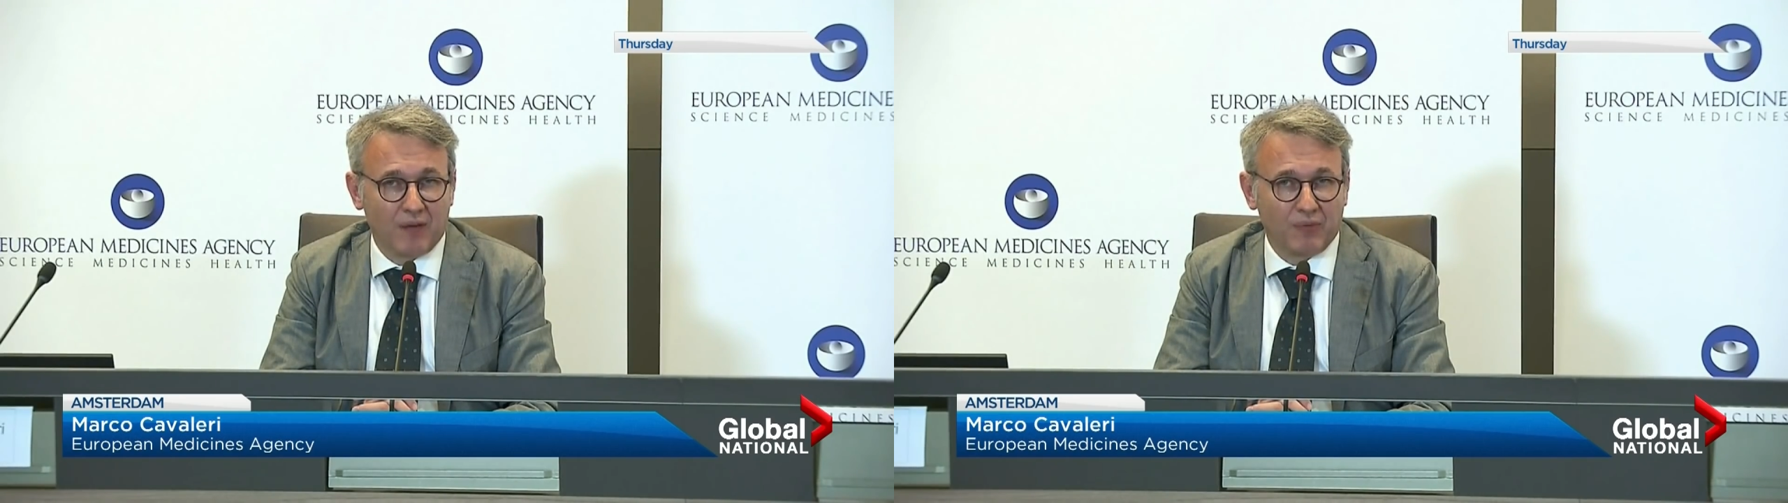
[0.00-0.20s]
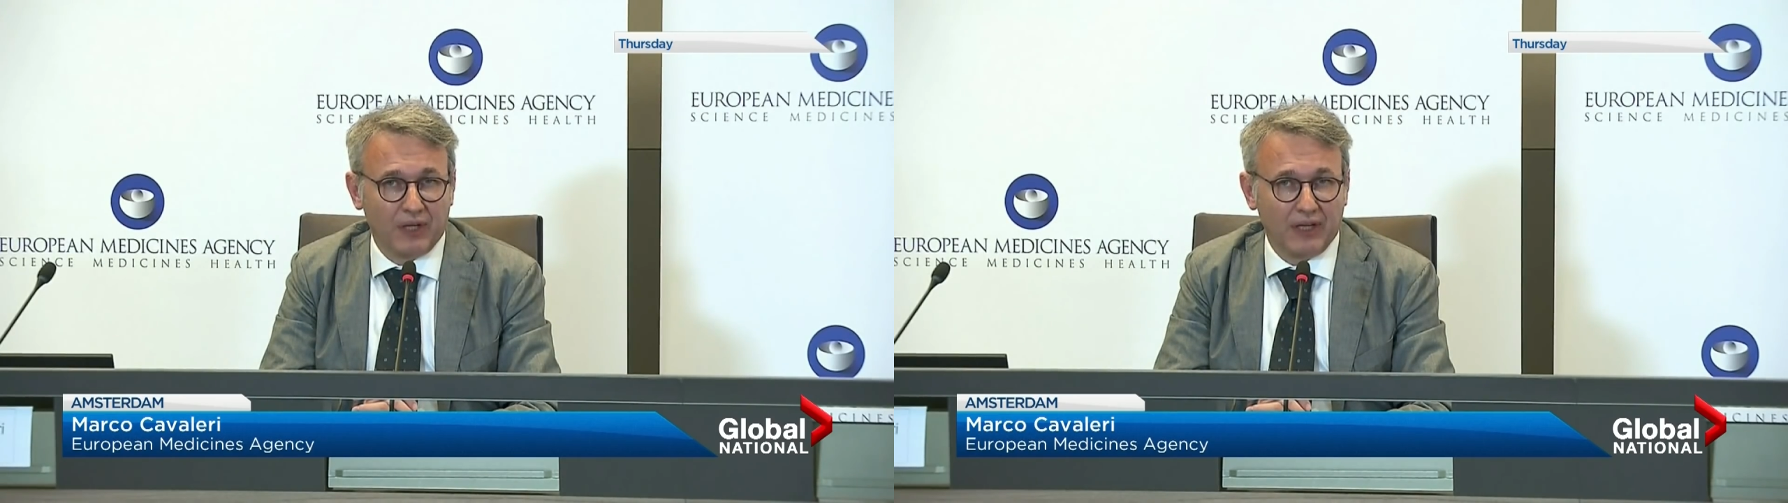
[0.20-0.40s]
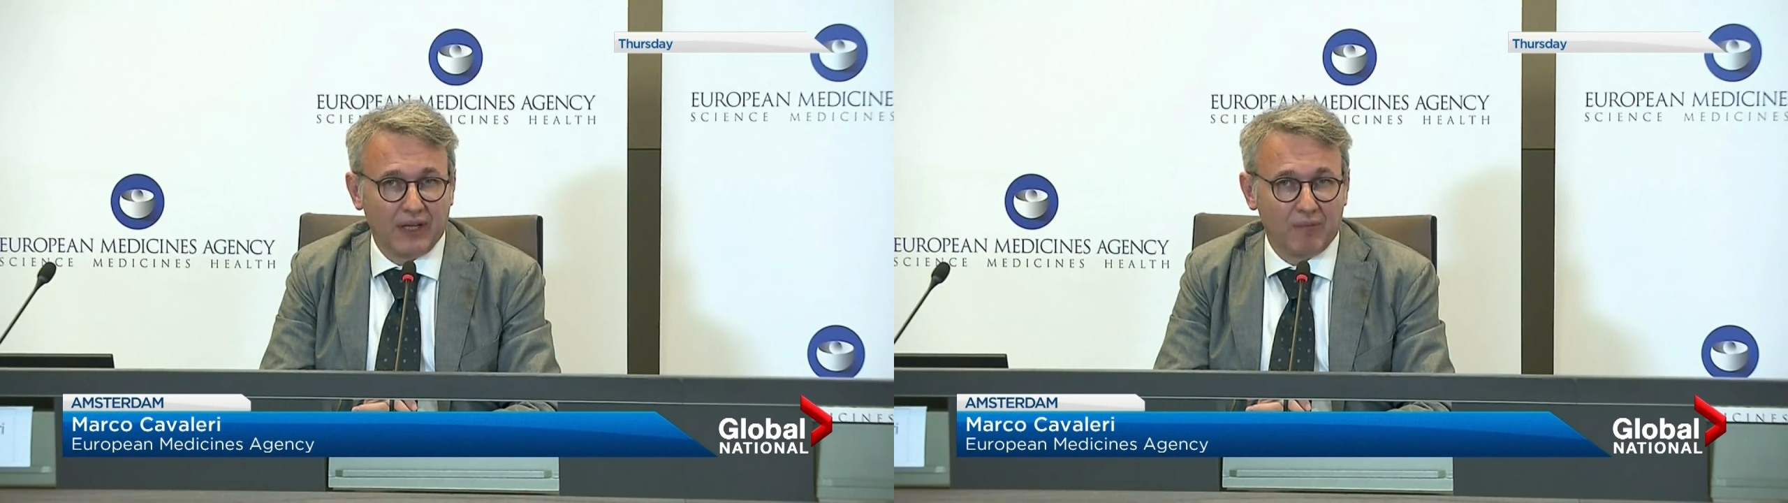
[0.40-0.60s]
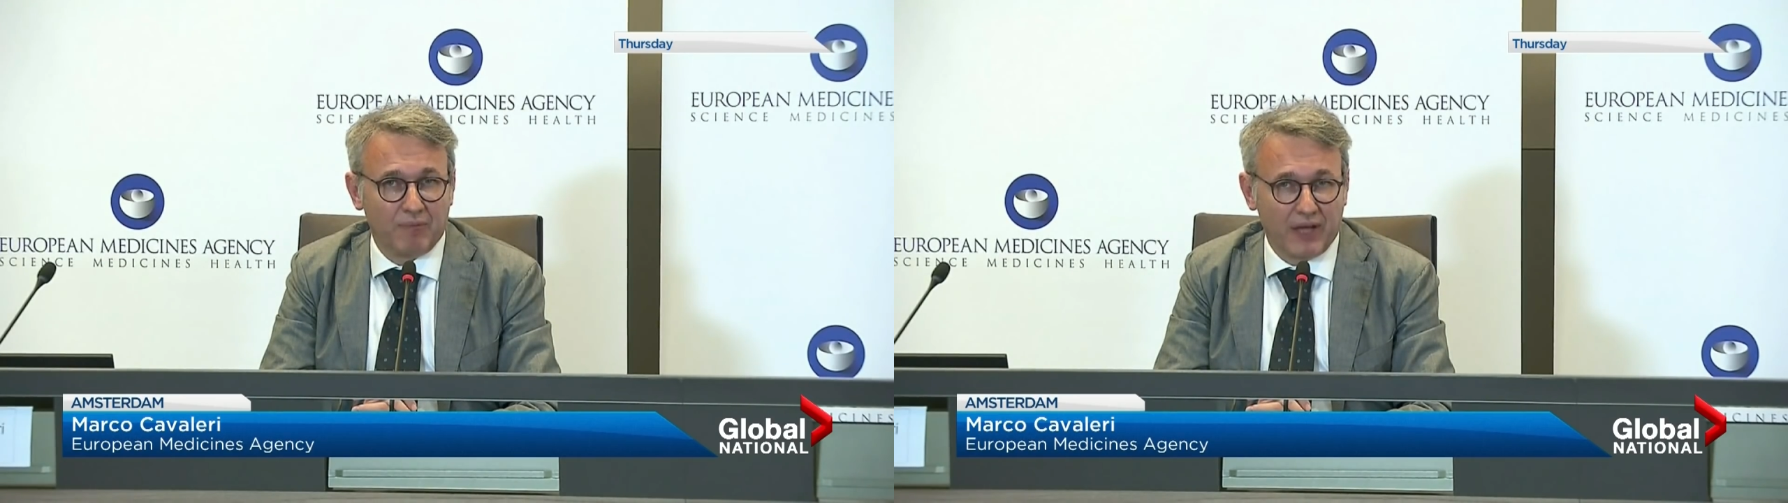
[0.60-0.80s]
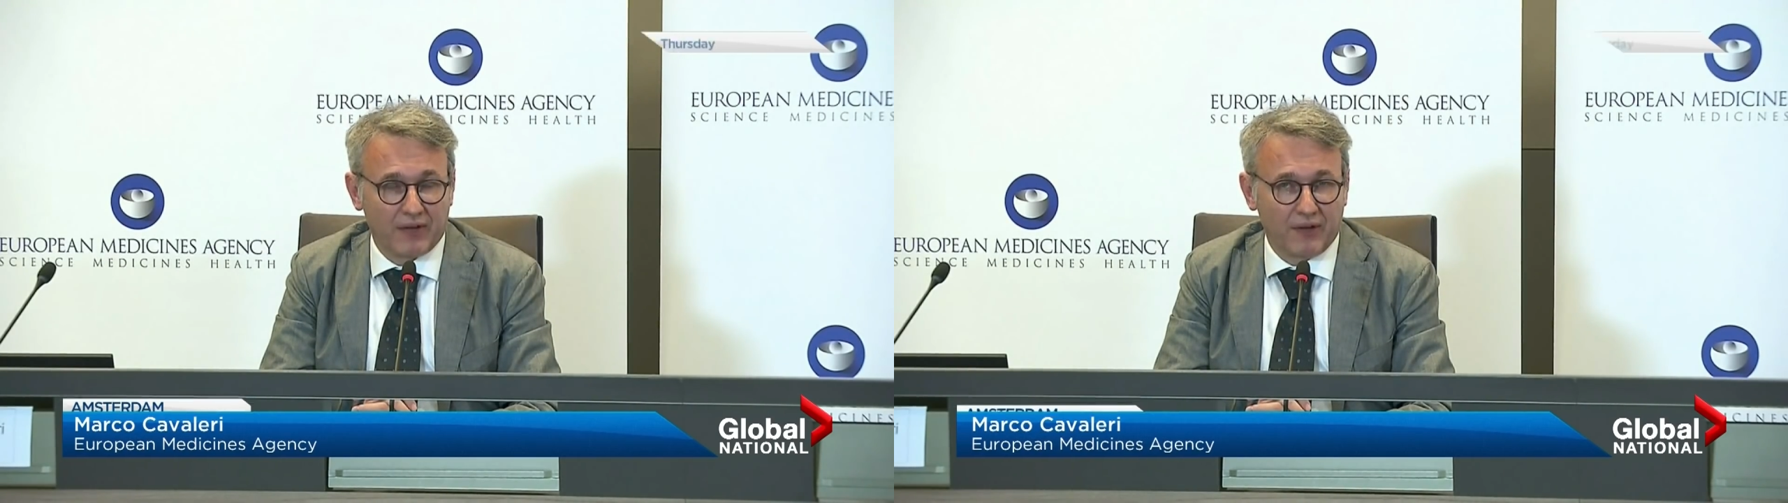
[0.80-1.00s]
up in
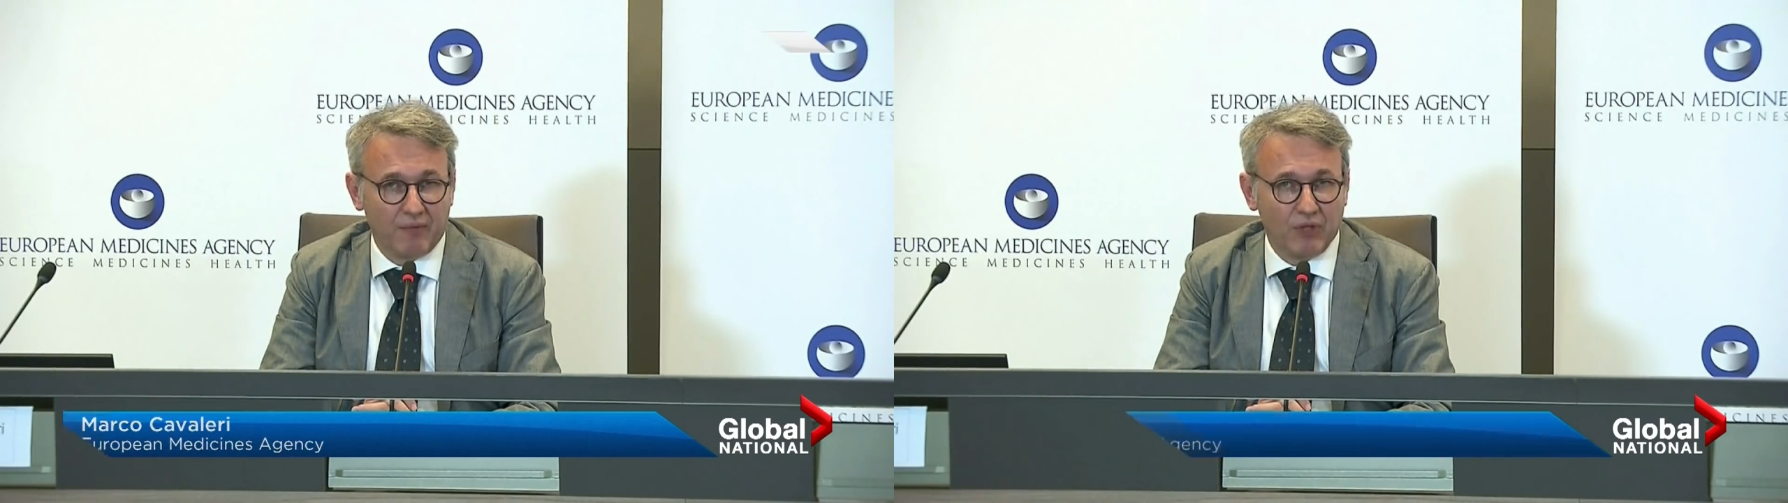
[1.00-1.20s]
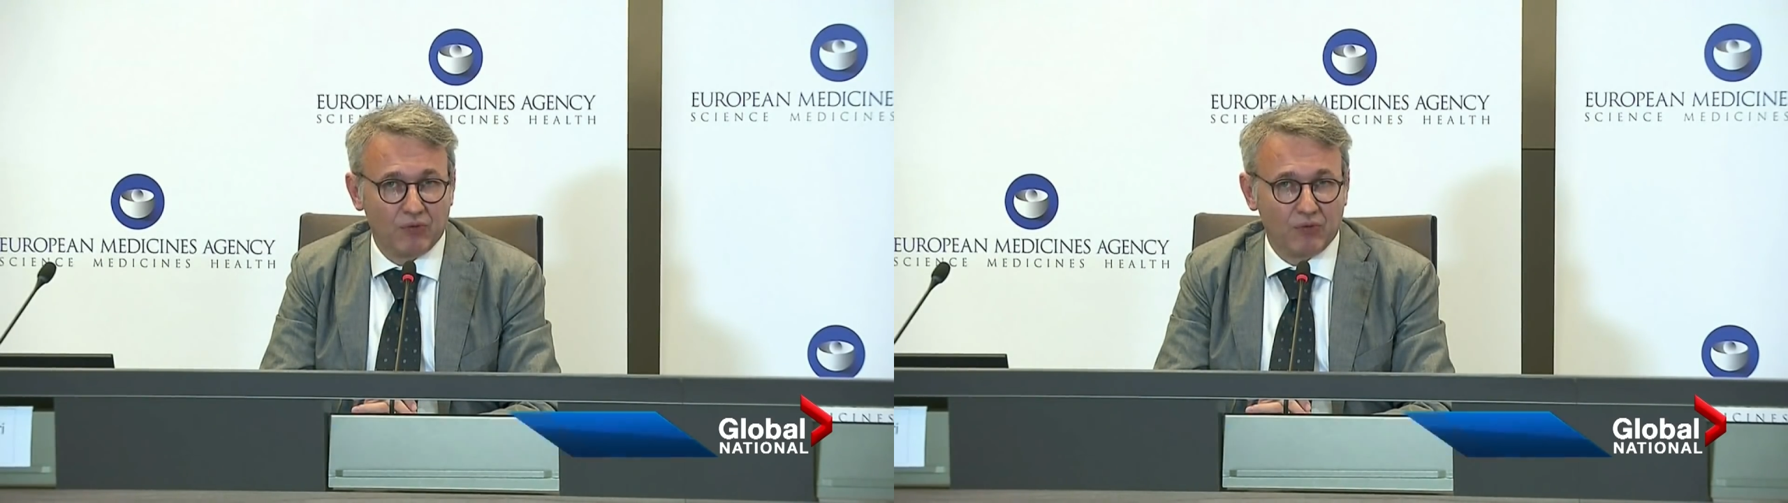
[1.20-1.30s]
a better